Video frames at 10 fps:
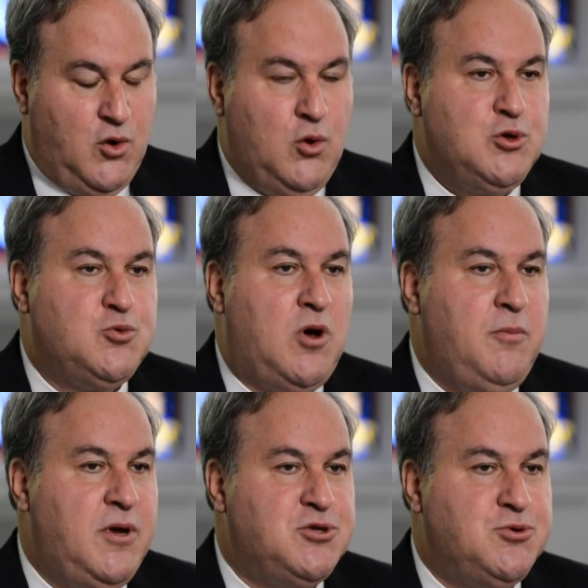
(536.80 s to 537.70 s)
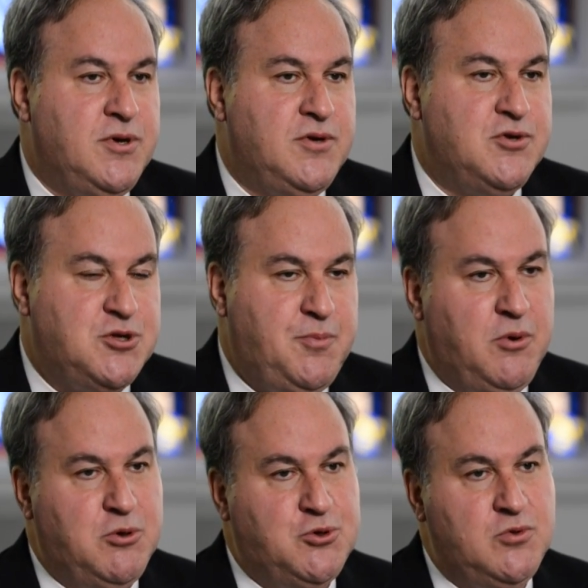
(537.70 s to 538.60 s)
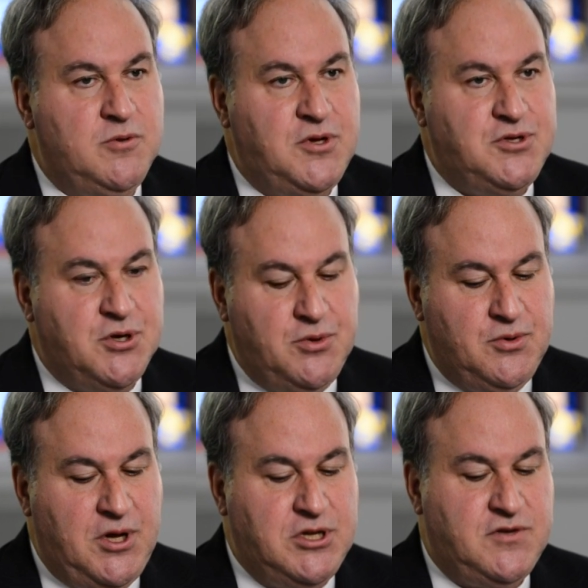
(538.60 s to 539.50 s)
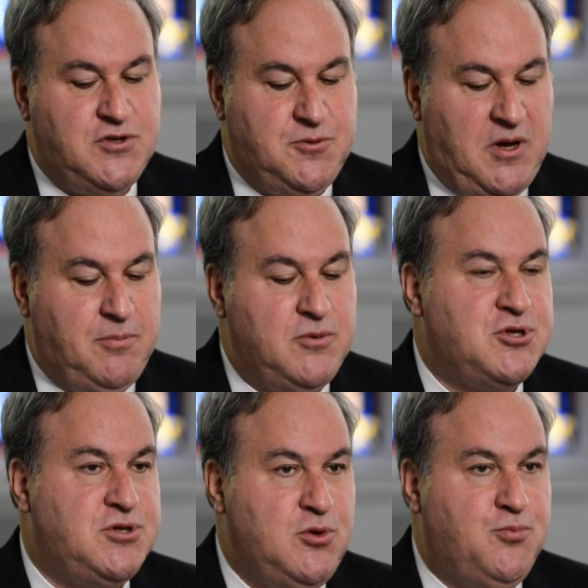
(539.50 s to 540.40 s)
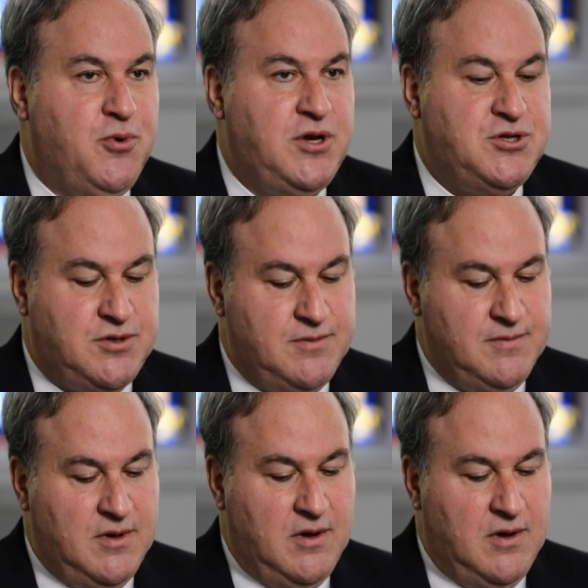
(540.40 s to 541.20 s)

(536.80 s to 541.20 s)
Hughes, while ministering to the spiritual and material needs of his people, still preached